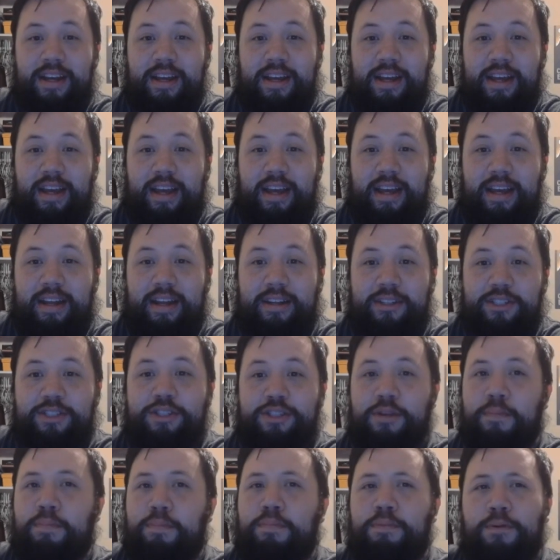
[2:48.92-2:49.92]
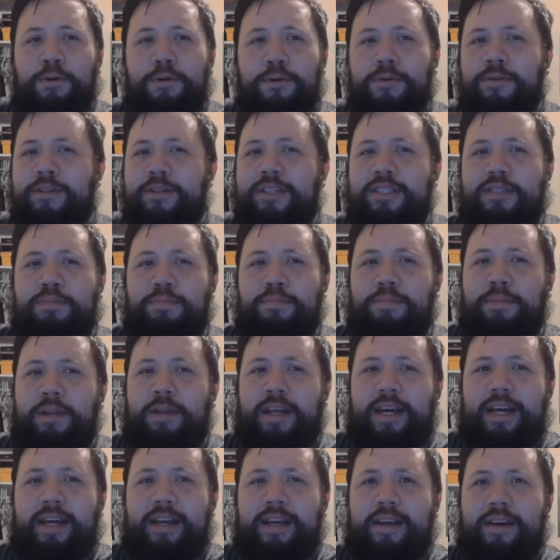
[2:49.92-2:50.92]
and just a brutal
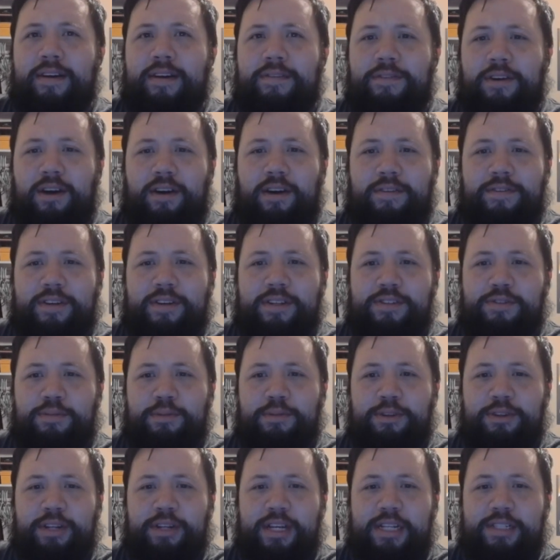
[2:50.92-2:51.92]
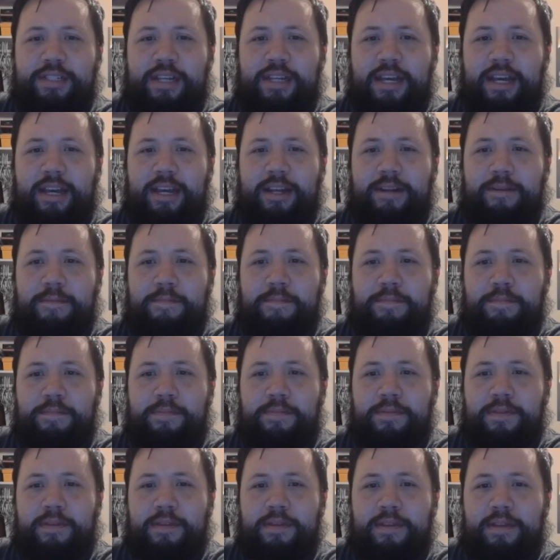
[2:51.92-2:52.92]
display of offense from Nunes. And
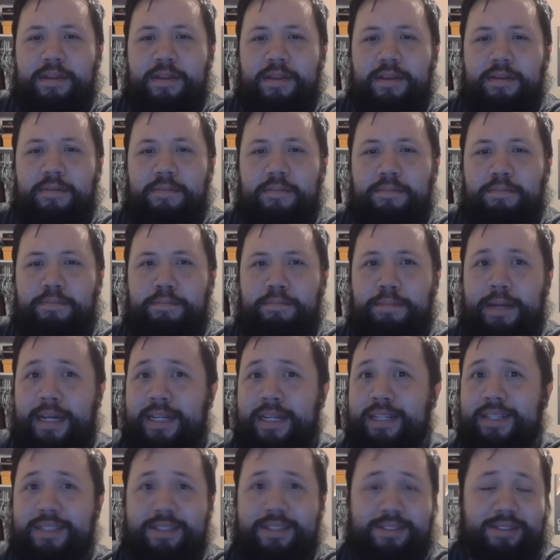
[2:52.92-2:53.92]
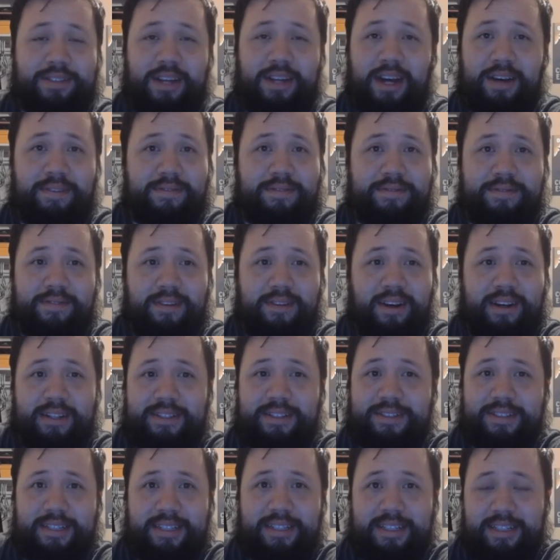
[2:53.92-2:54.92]
Pena's tough,
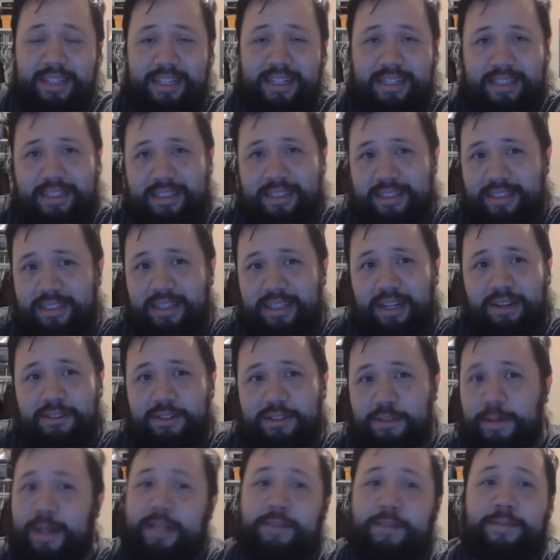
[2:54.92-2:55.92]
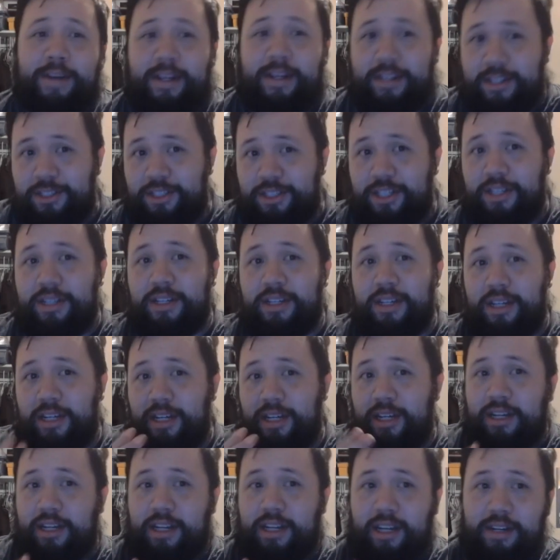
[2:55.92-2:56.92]
honestly. Like, you know, despite the fact that she
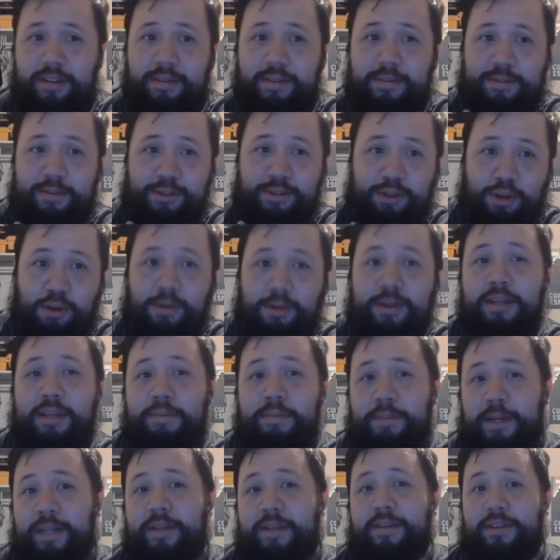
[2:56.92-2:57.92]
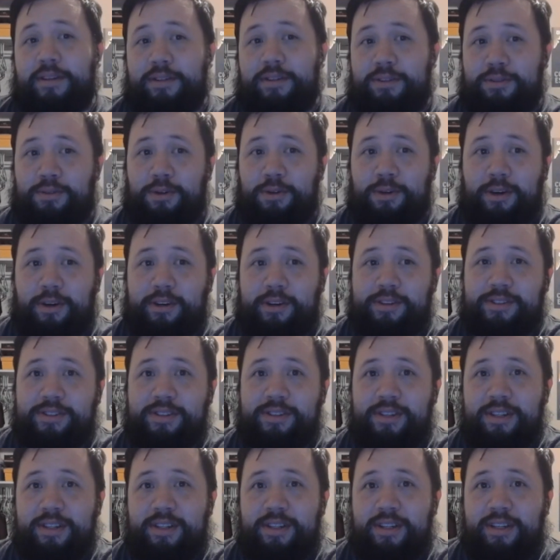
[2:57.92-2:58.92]
got thoroughly beaten on the scorecards,
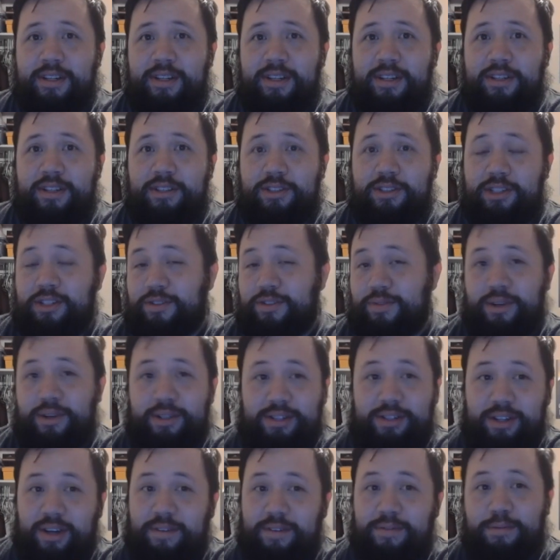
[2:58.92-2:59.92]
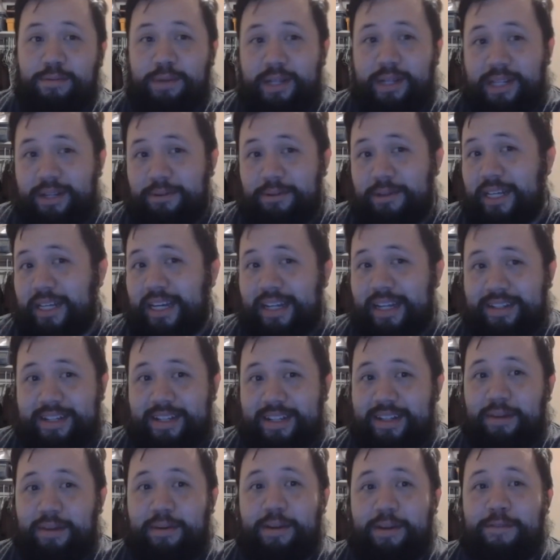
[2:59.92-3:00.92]
she's very tough. We really can't take
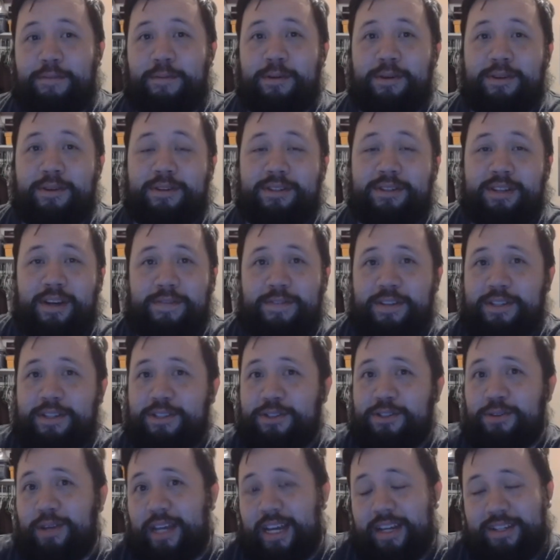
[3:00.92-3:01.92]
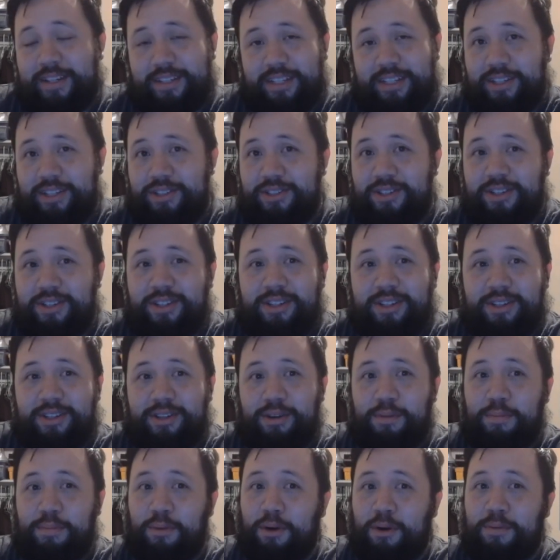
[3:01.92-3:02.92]
that away from her. Toughness you can't teach.
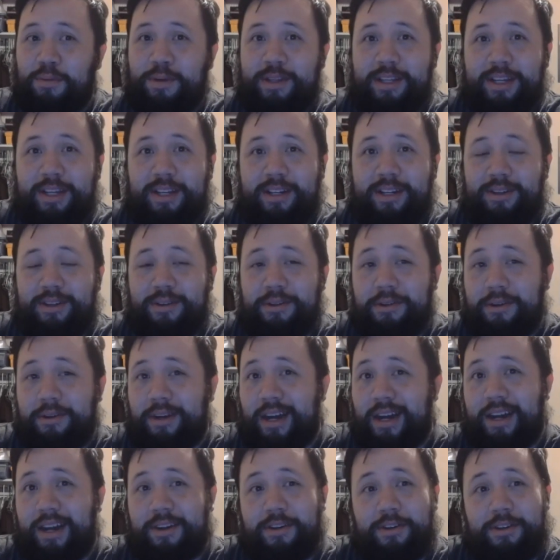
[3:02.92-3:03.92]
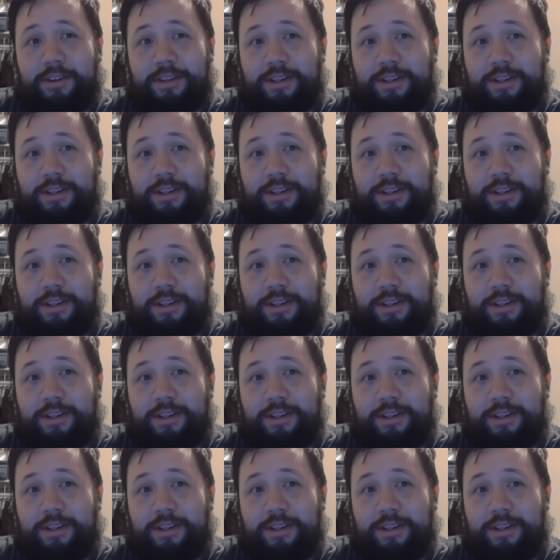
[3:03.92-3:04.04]
You're born with it. You either got it or you